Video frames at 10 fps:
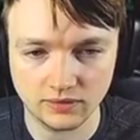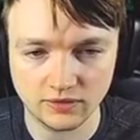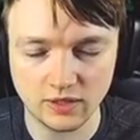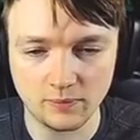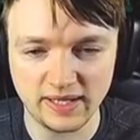
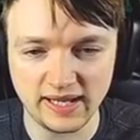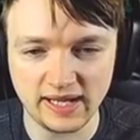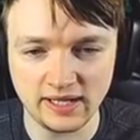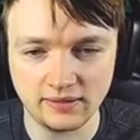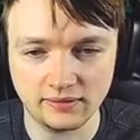So that would be
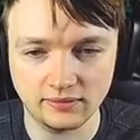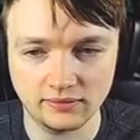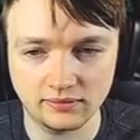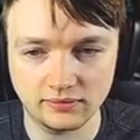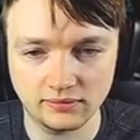8,
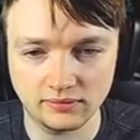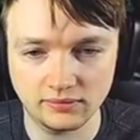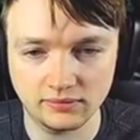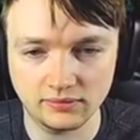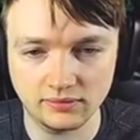
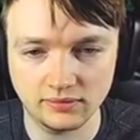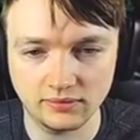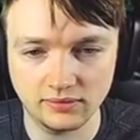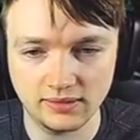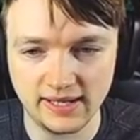
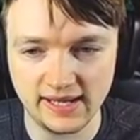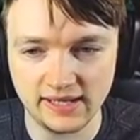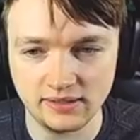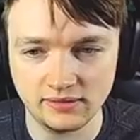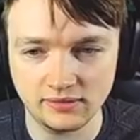
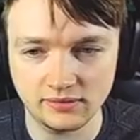9,